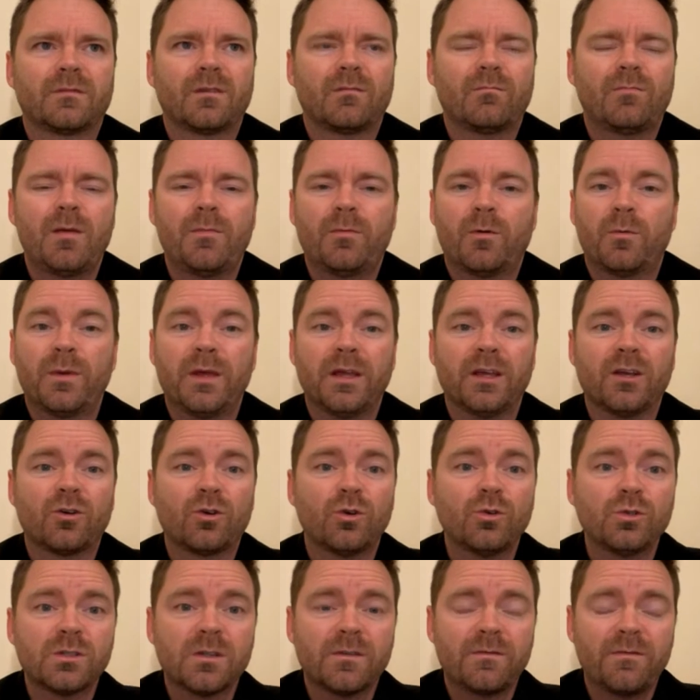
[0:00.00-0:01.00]
People being
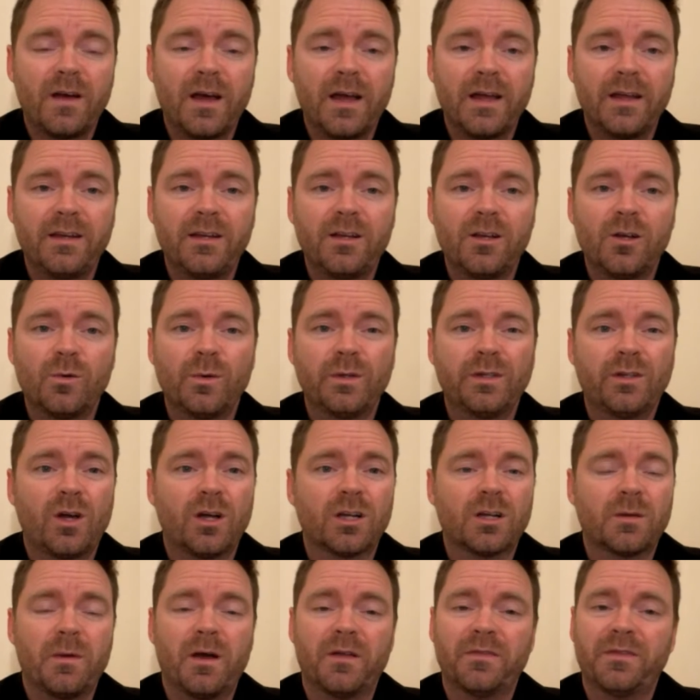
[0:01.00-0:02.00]
crucified here. We
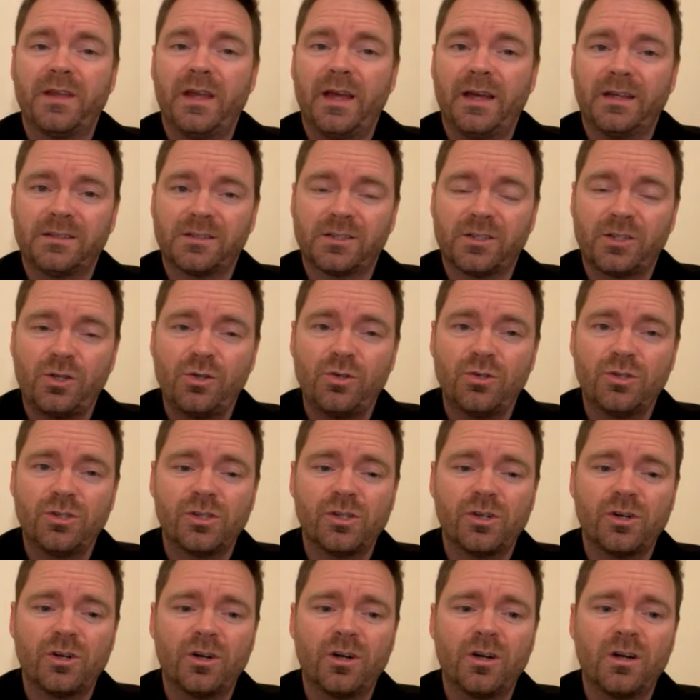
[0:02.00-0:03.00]
talked about the
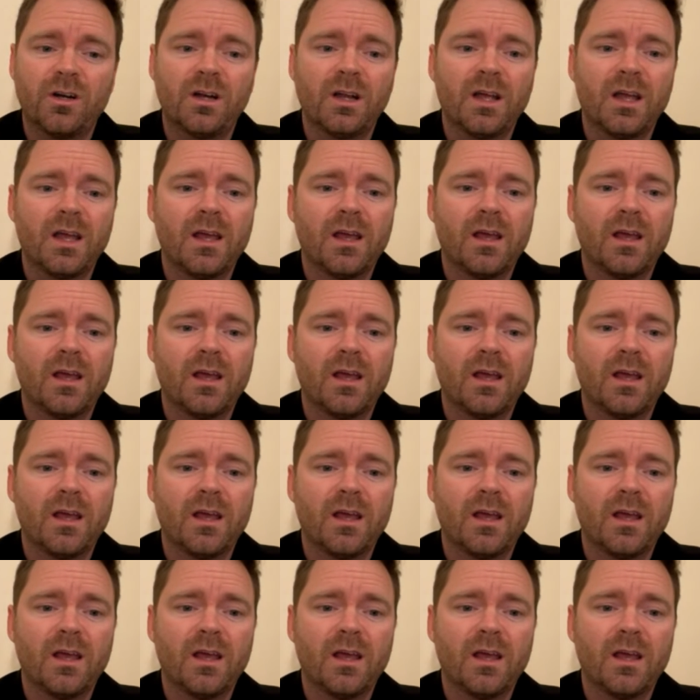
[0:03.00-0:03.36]
executioner.